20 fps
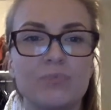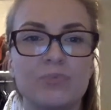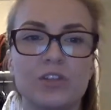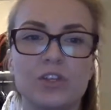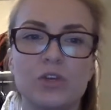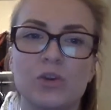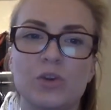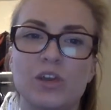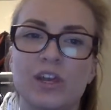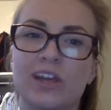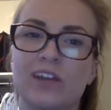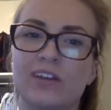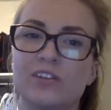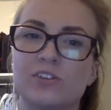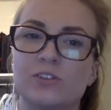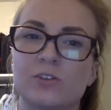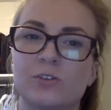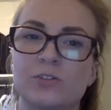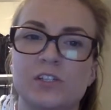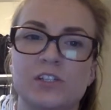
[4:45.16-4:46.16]
You can get an
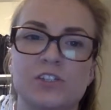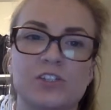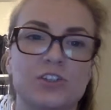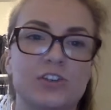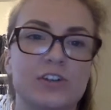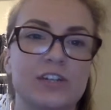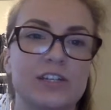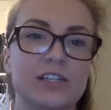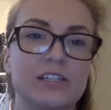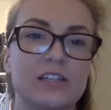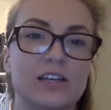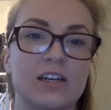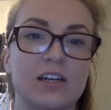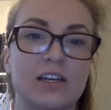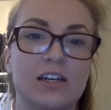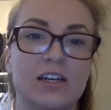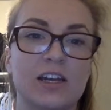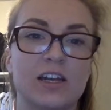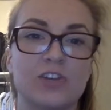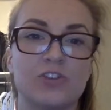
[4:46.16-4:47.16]
associate's degree in
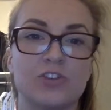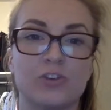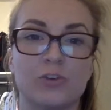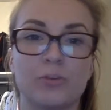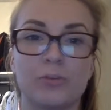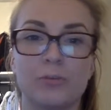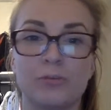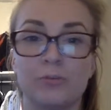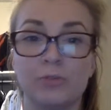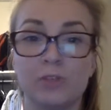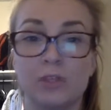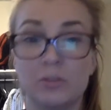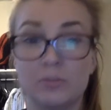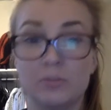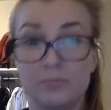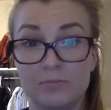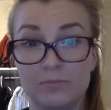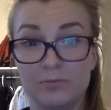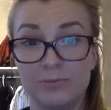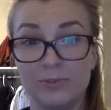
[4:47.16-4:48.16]
psychiatric
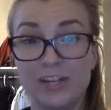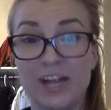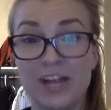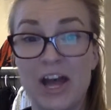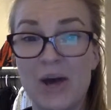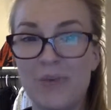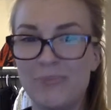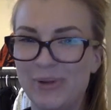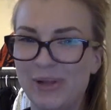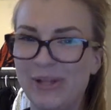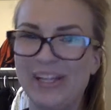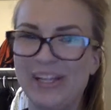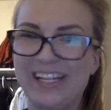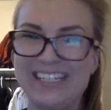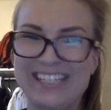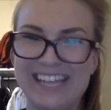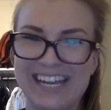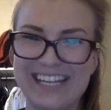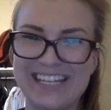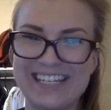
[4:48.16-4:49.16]

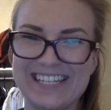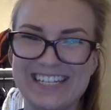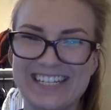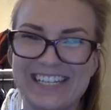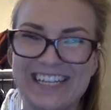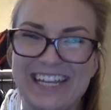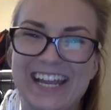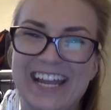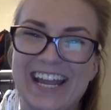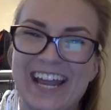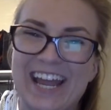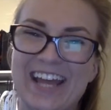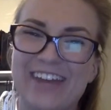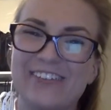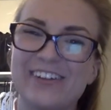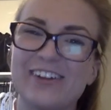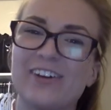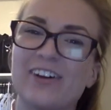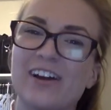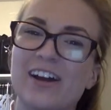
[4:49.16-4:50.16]
rehabilitation, and it
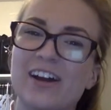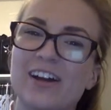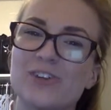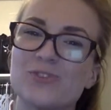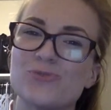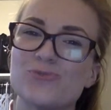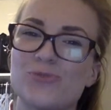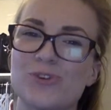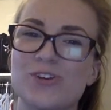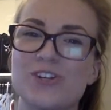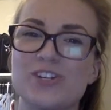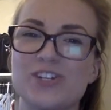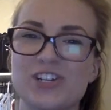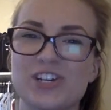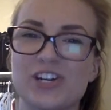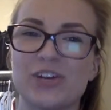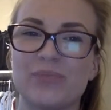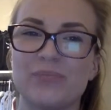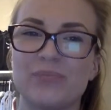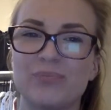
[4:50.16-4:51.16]
requires 1
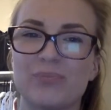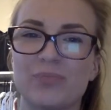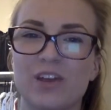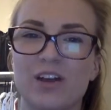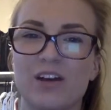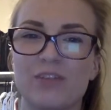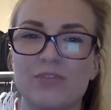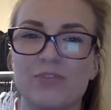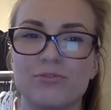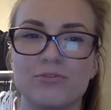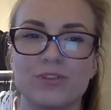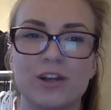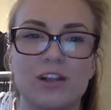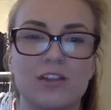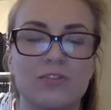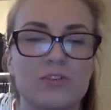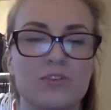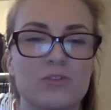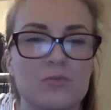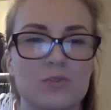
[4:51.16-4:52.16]
year of
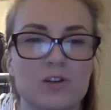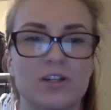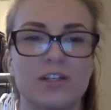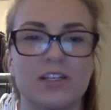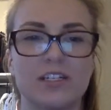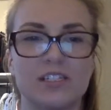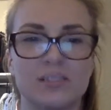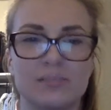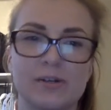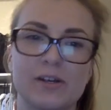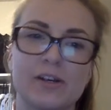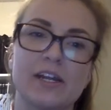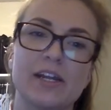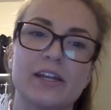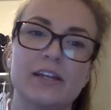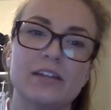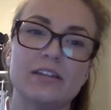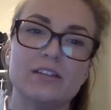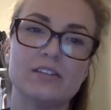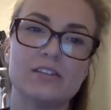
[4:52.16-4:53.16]
relevant work
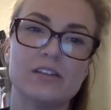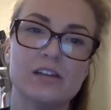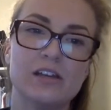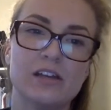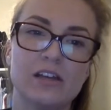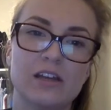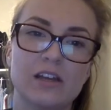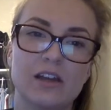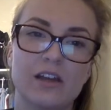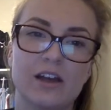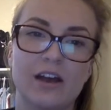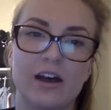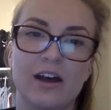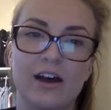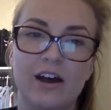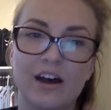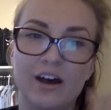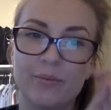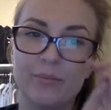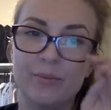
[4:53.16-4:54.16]
experience.
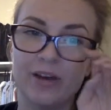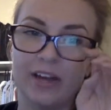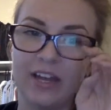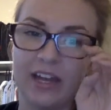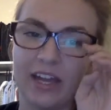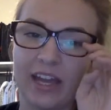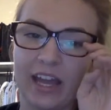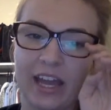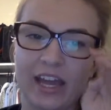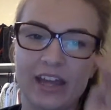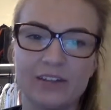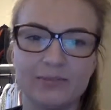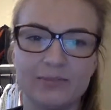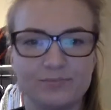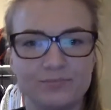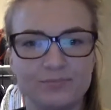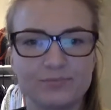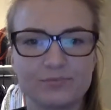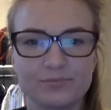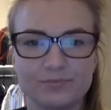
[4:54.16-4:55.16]
But it can
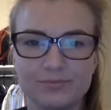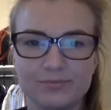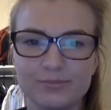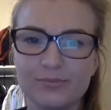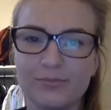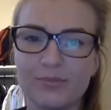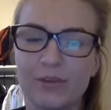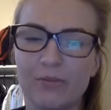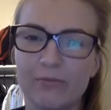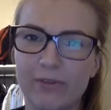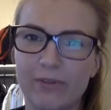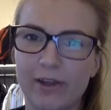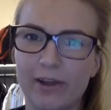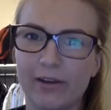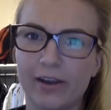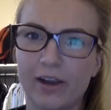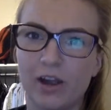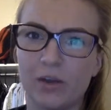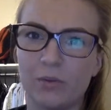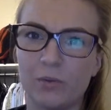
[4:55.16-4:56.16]

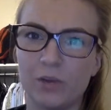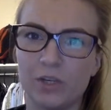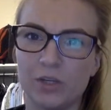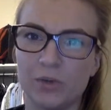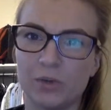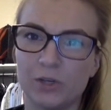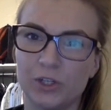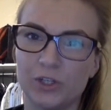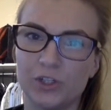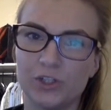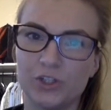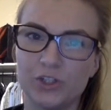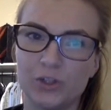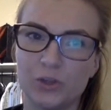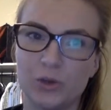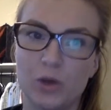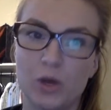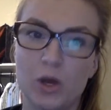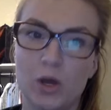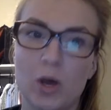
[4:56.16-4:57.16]
vary on what you want to
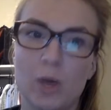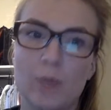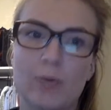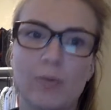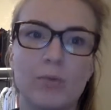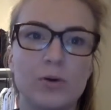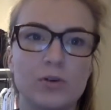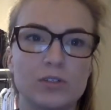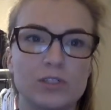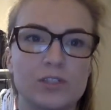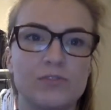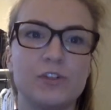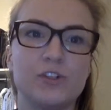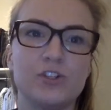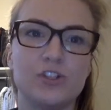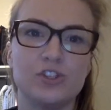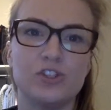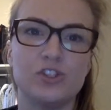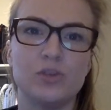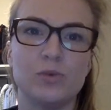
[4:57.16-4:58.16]
do, but most, if you're
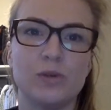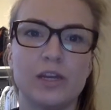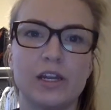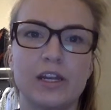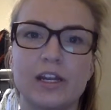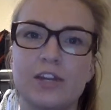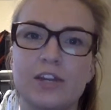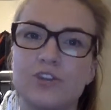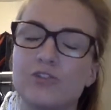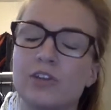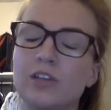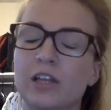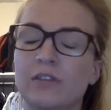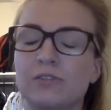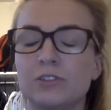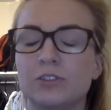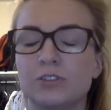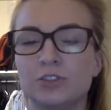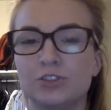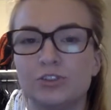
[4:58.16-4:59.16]
just doing an
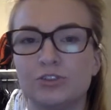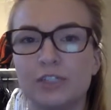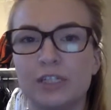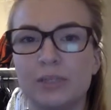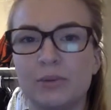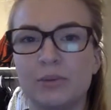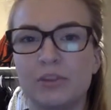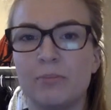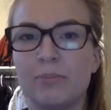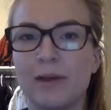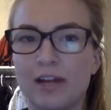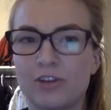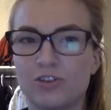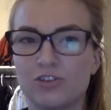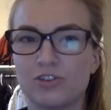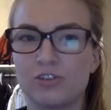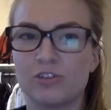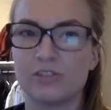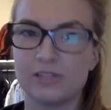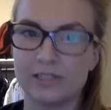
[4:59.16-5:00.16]
entry-level degree with a
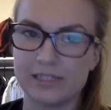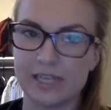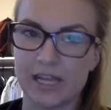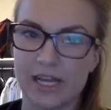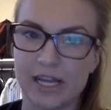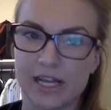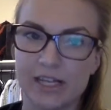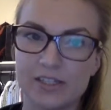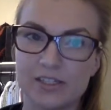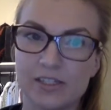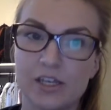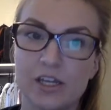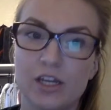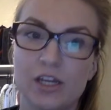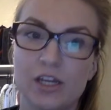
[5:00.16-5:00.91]
bachelor's in science,